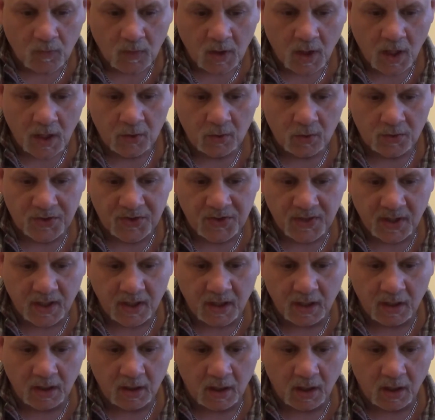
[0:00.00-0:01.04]
and you'll
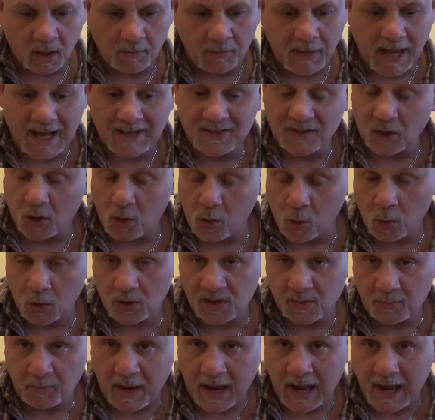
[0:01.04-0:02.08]
see as the
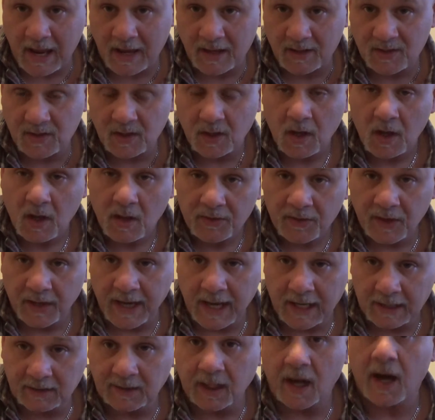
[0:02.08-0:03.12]
chords pass, the
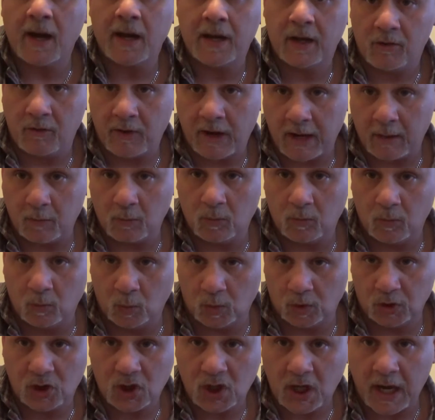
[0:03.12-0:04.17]
neck diagram
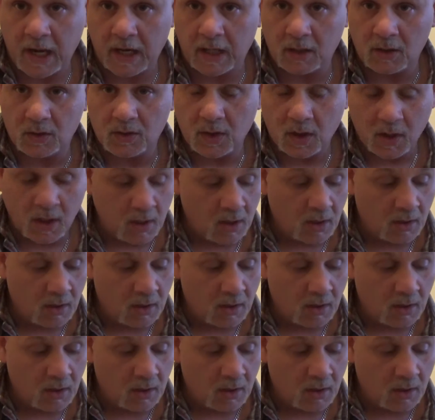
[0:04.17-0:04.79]
will change.